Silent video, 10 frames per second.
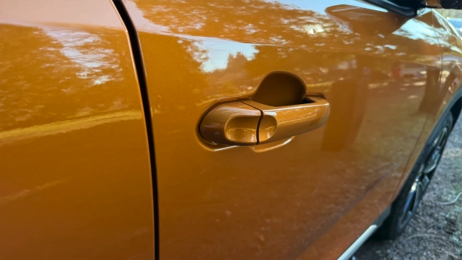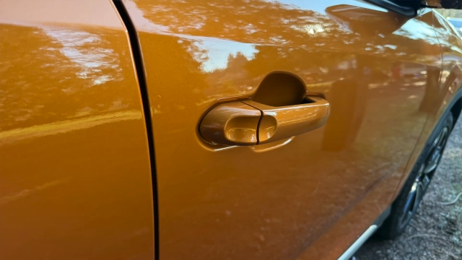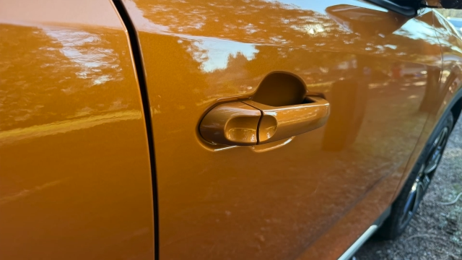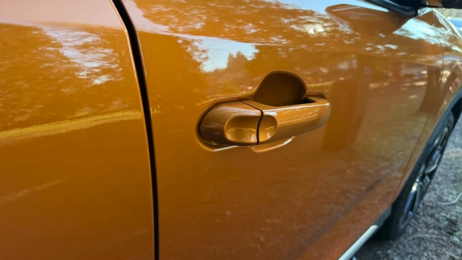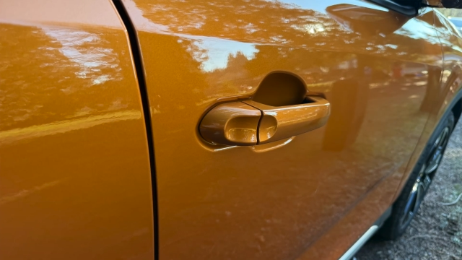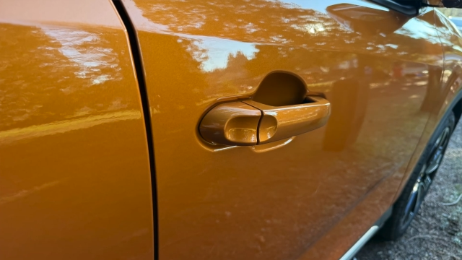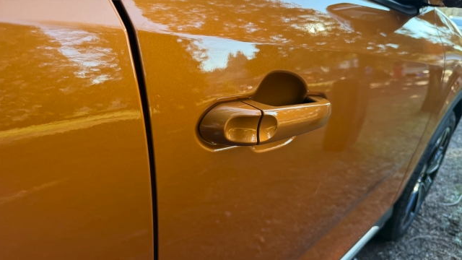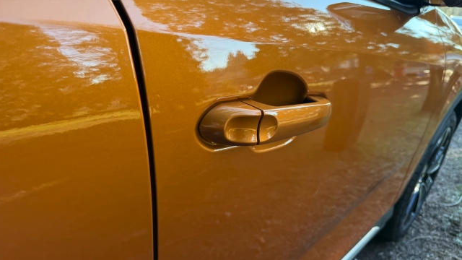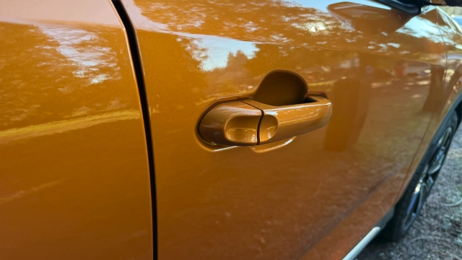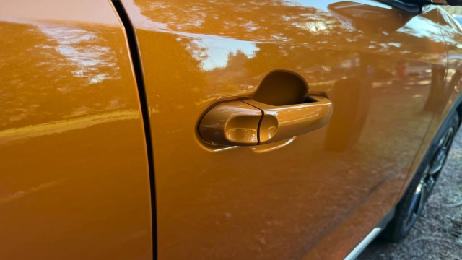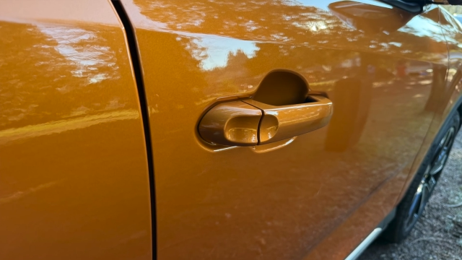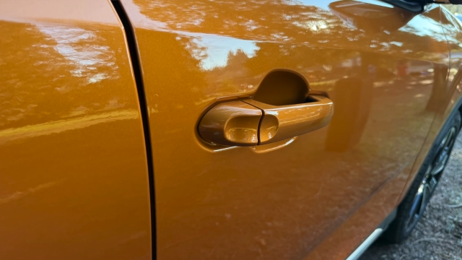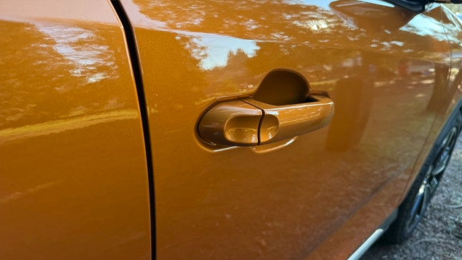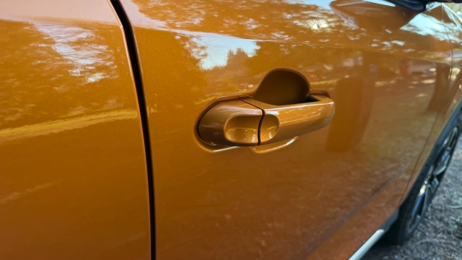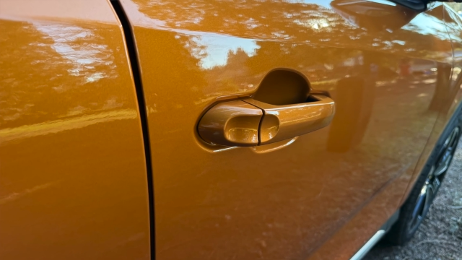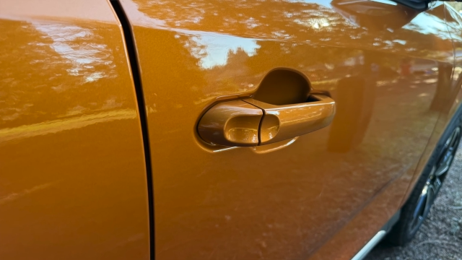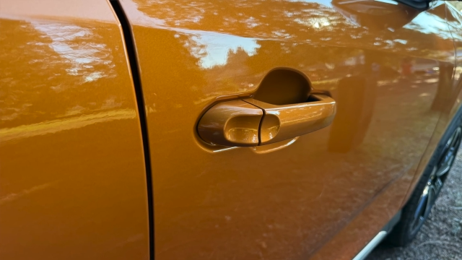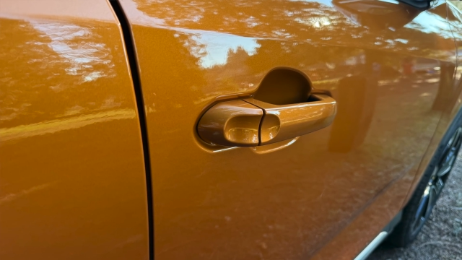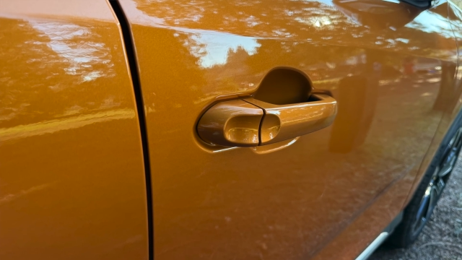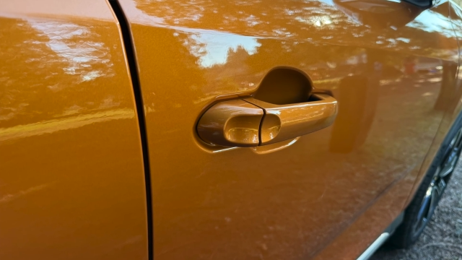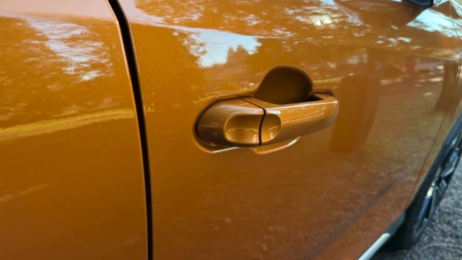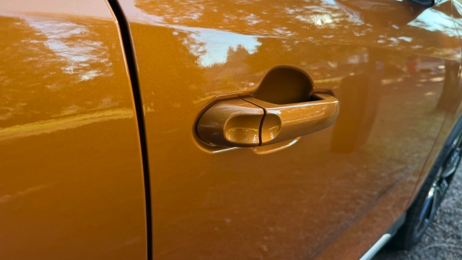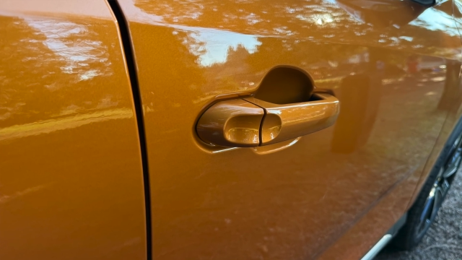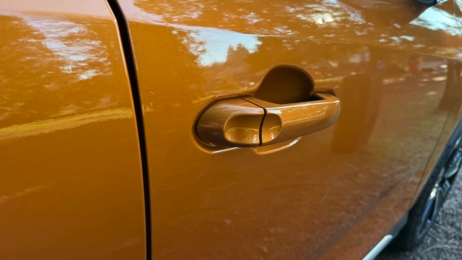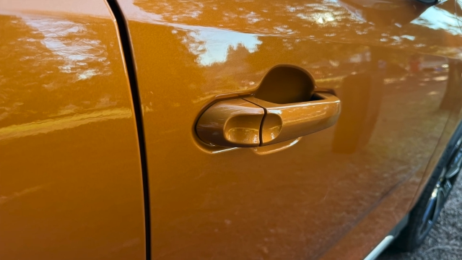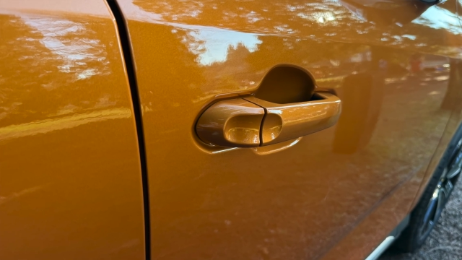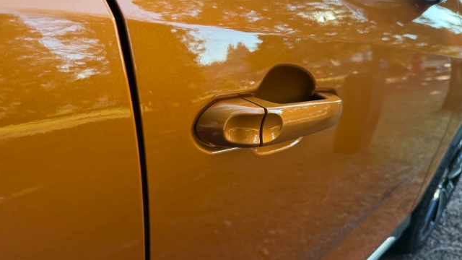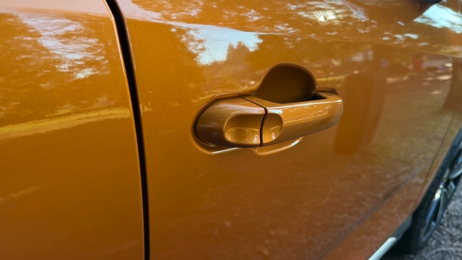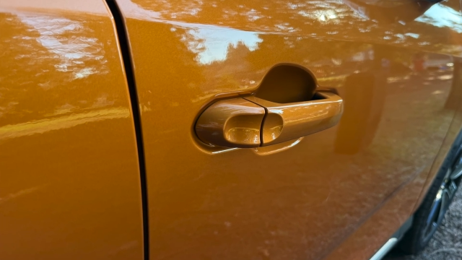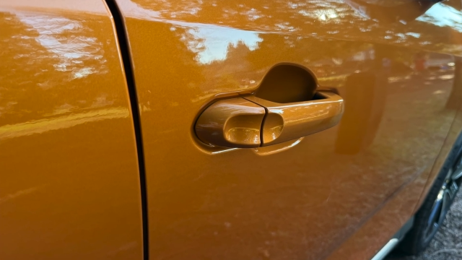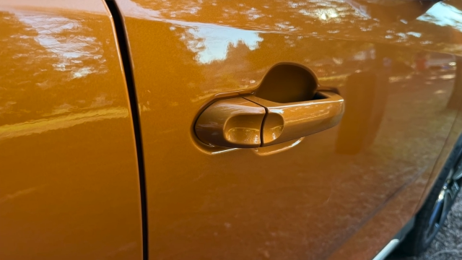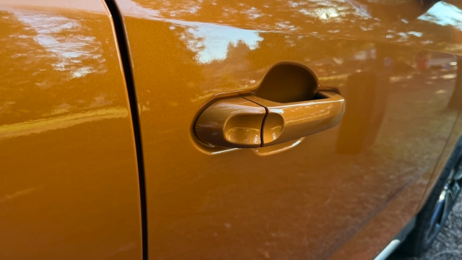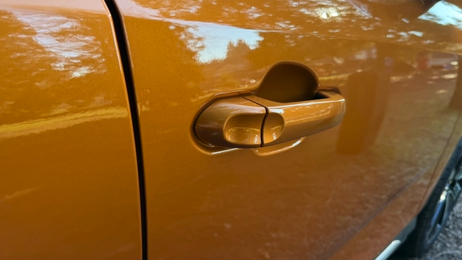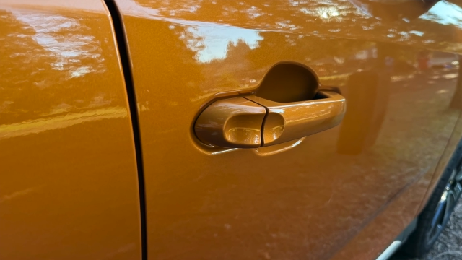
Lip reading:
(no speaker visible)